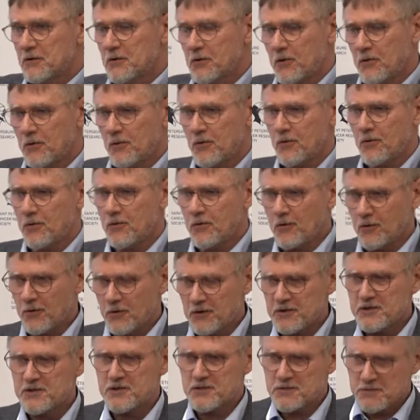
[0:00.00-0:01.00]

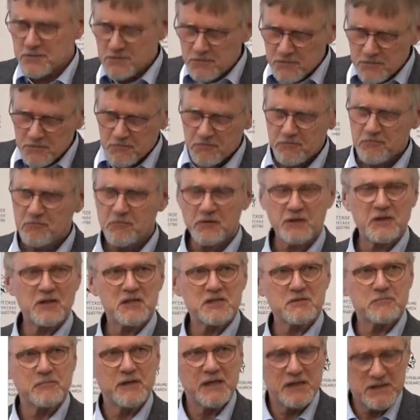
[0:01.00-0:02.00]
cohorts.
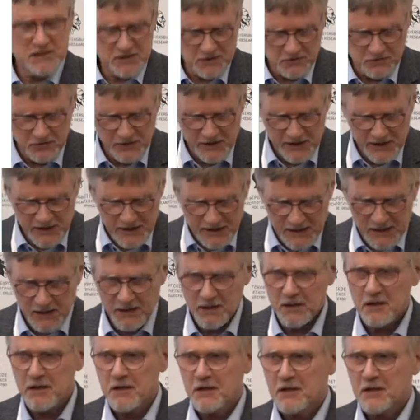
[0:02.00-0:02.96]
This means screening